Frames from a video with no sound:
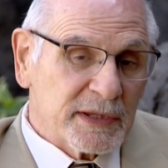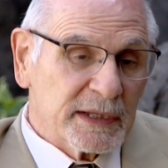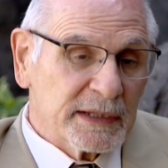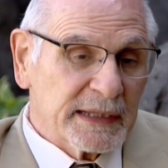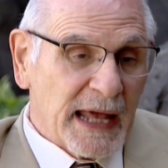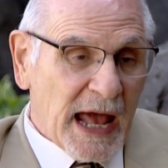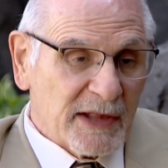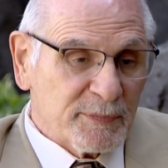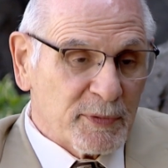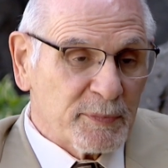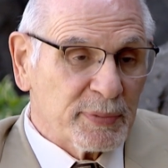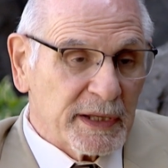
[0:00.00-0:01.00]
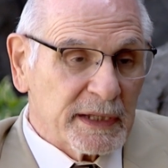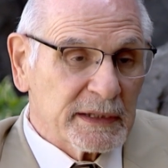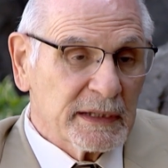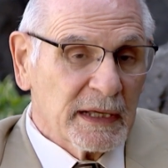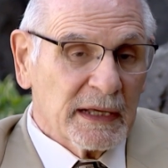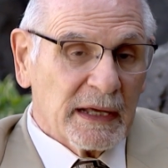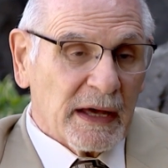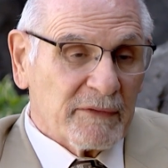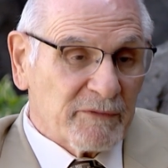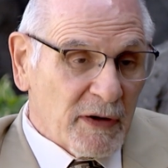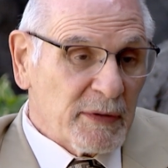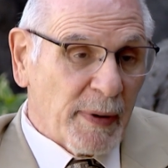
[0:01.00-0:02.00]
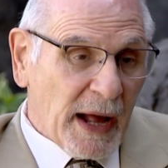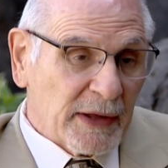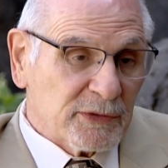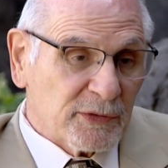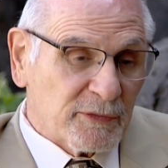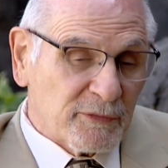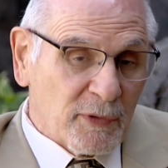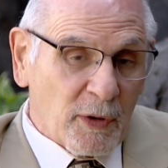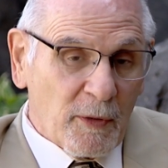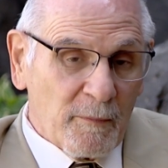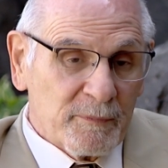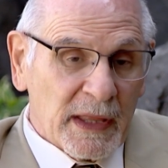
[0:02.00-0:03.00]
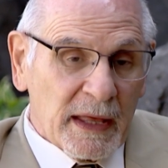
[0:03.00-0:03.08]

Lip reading: the diaspora play a very positive role.